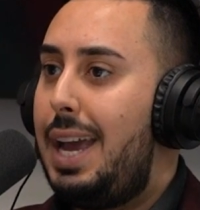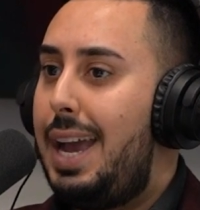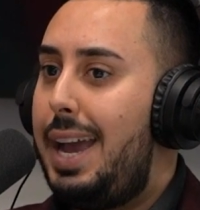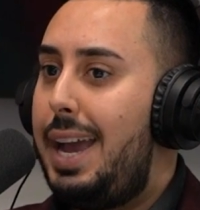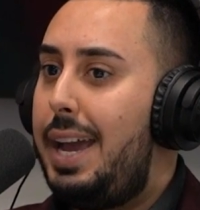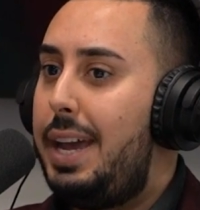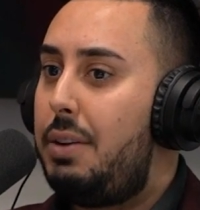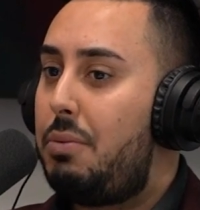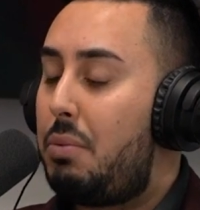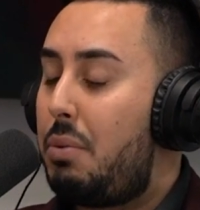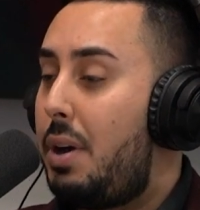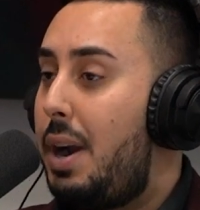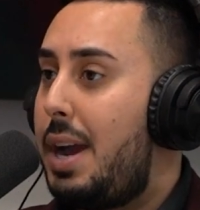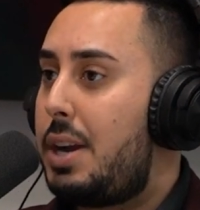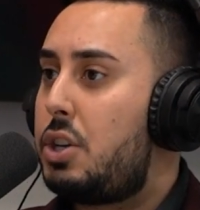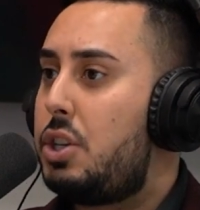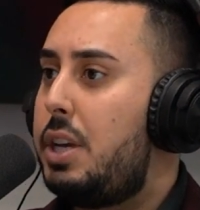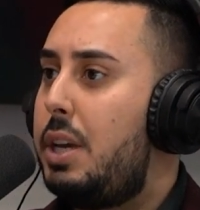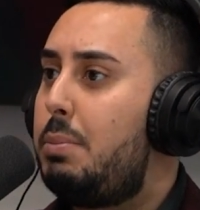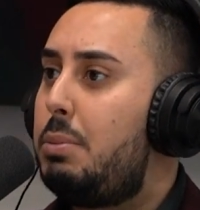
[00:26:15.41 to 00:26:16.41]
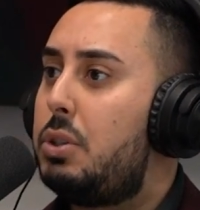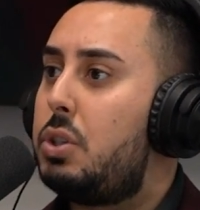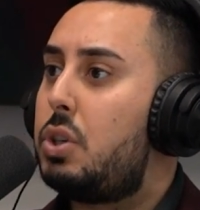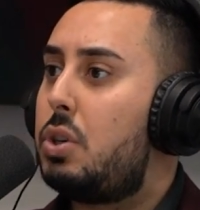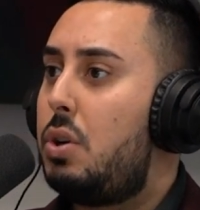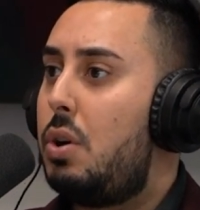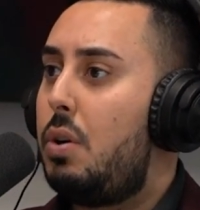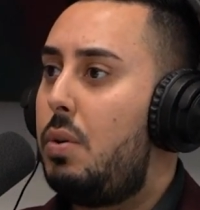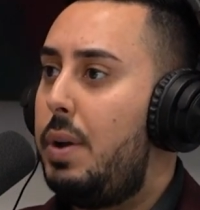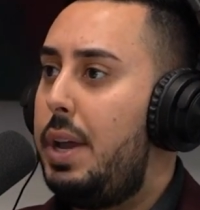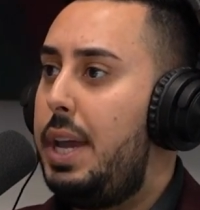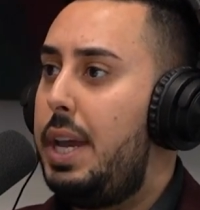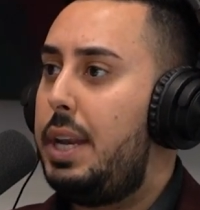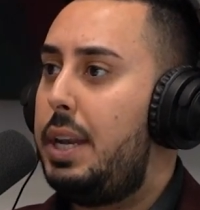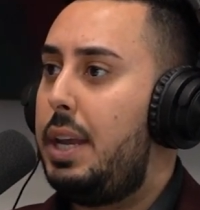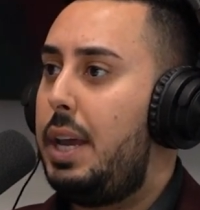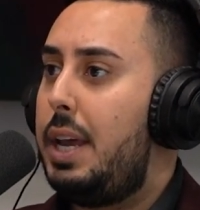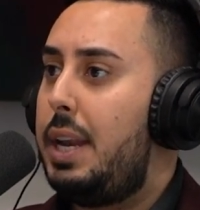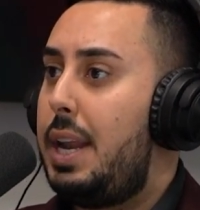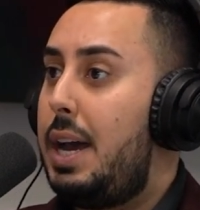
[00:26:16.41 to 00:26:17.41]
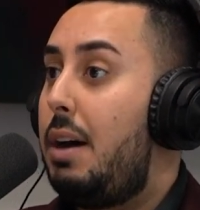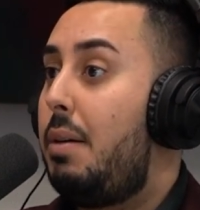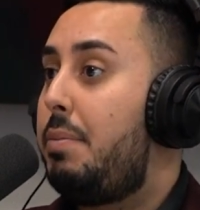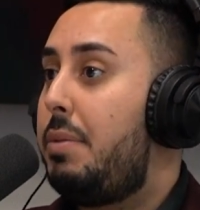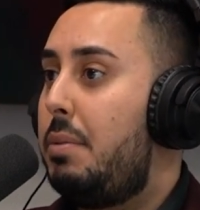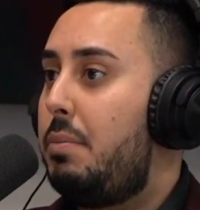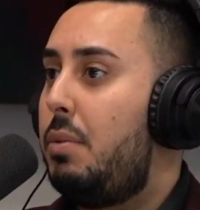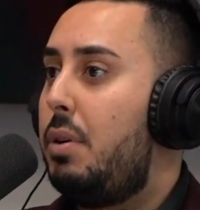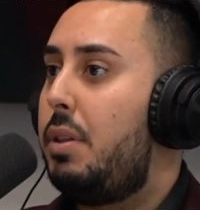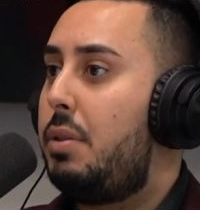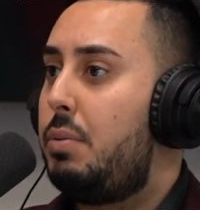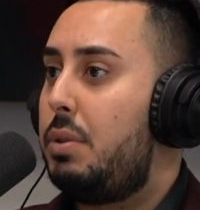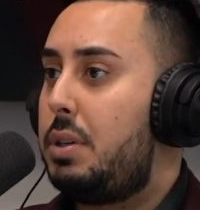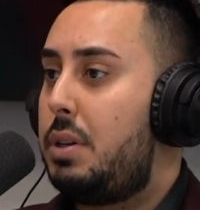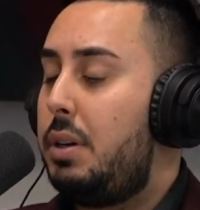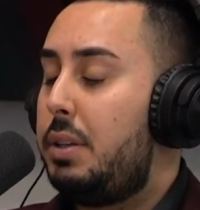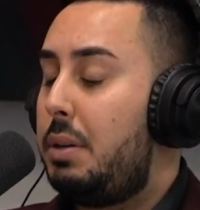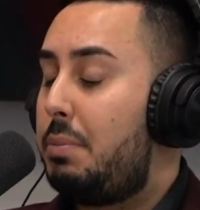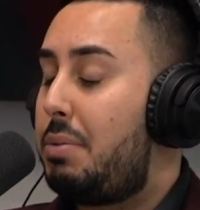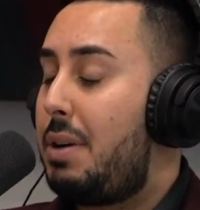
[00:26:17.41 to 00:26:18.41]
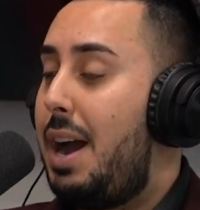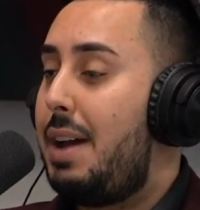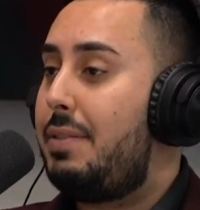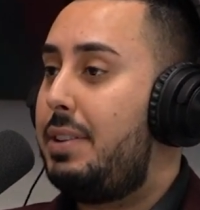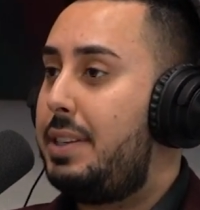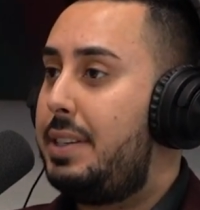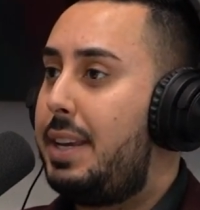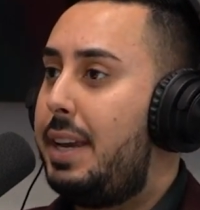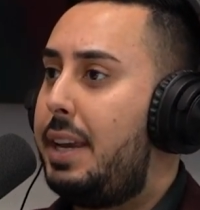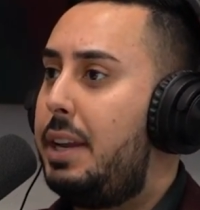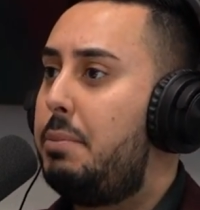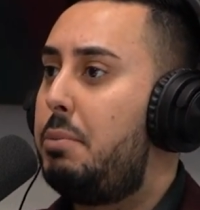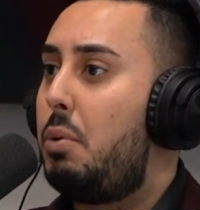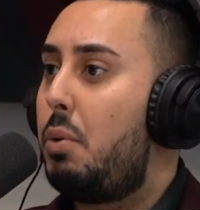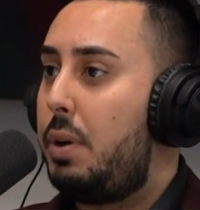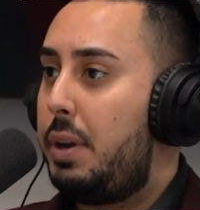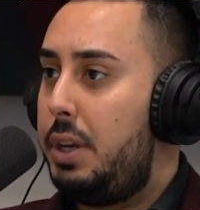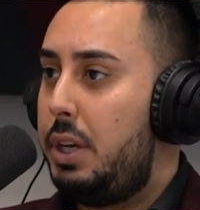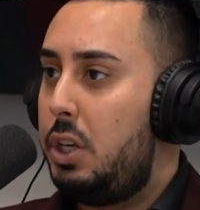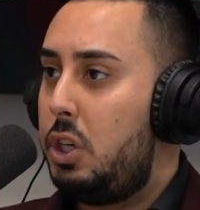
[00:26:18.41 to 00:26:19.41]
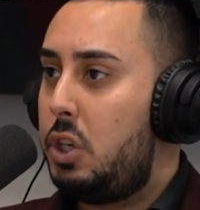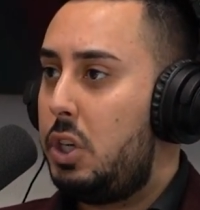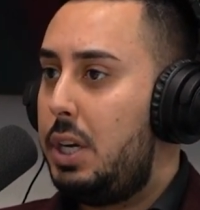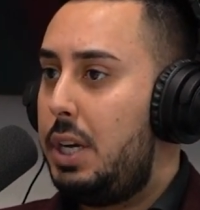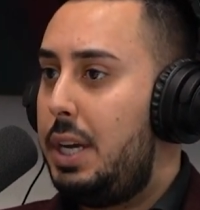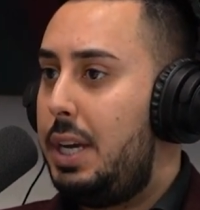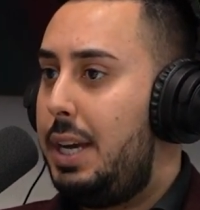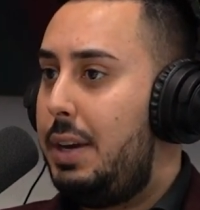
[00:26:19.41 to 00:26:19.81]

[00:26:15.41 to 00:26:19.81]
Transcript: And we're actually able to go in and help them with what's called a private second mortgage,